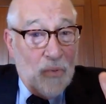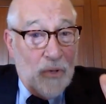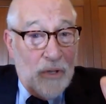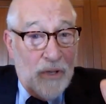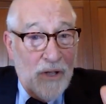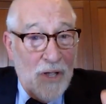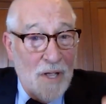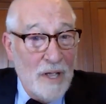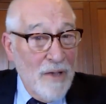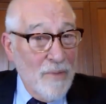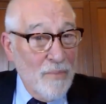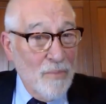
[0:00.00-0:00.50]

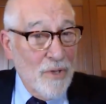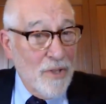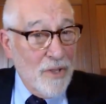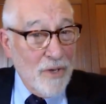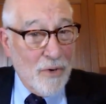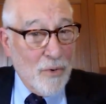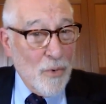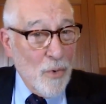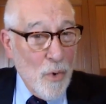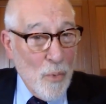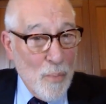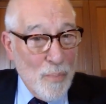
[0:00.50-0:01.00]
with
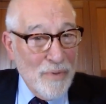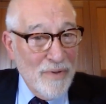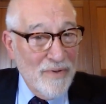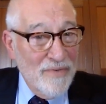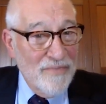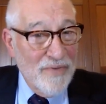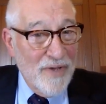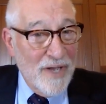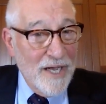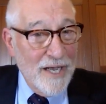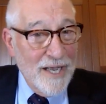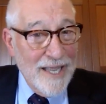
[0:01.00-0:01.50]
a group
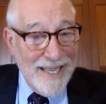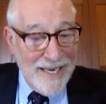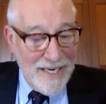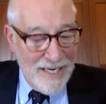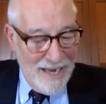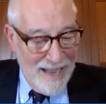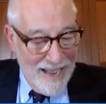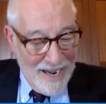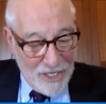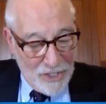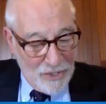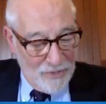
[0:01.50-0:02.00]
of
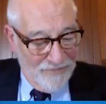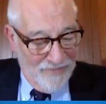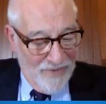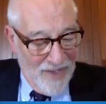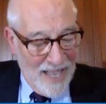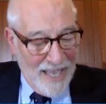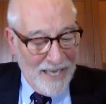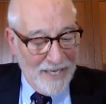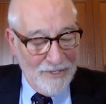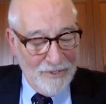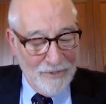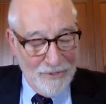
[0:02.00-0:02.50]
index
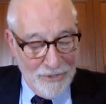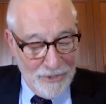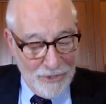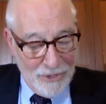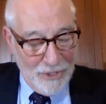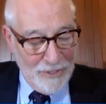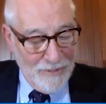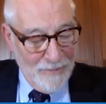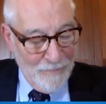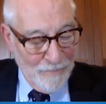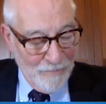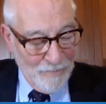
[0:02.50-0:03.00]

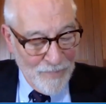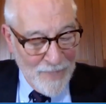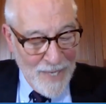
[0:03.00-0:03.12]
funds.